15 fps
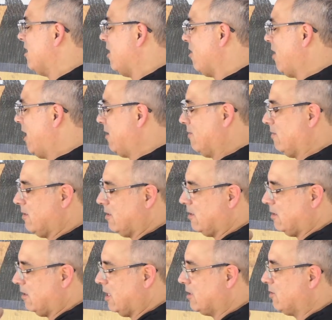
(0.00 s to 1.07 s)
All right,
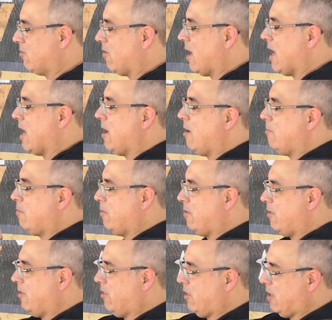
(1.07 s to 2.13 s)
let's grab
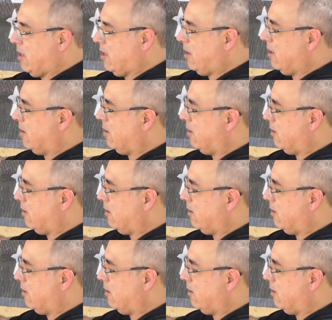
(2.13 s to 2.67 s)
the